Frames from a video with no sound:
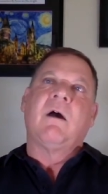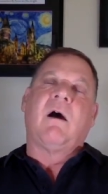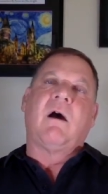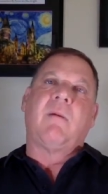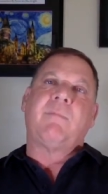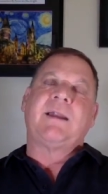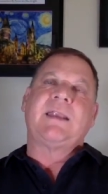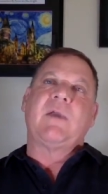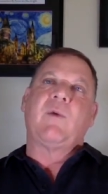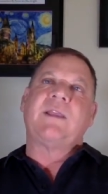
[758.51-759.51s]
Uh,
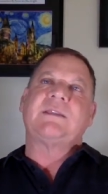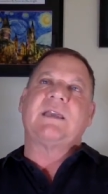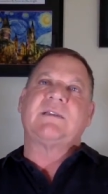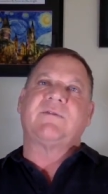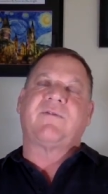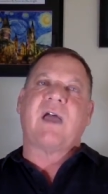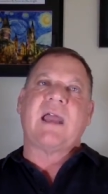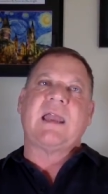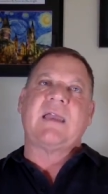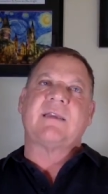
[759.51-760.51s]
Monday, Wednesdays, and
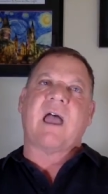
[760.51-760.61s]
Fridays,